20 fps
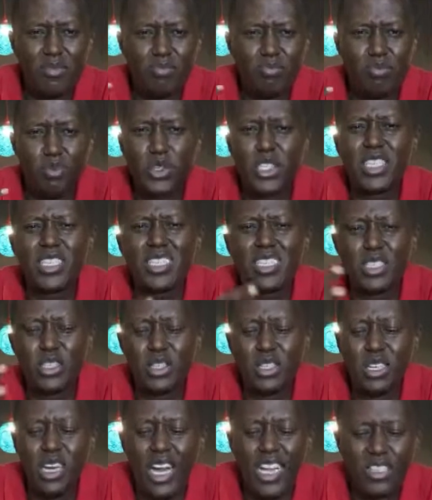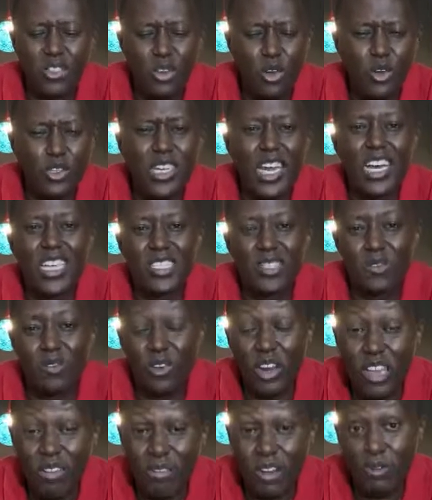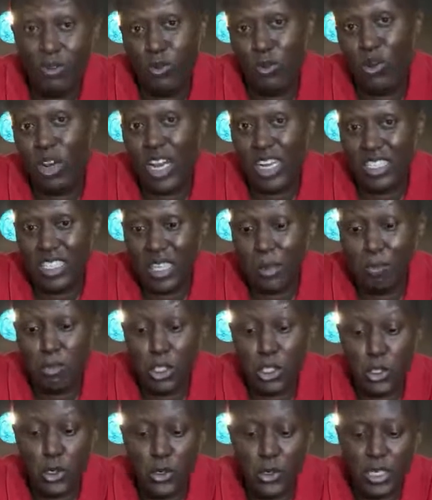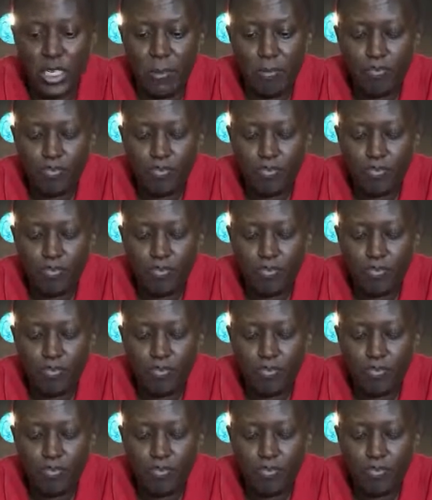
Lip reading: which is not as flavorful as the Pishori.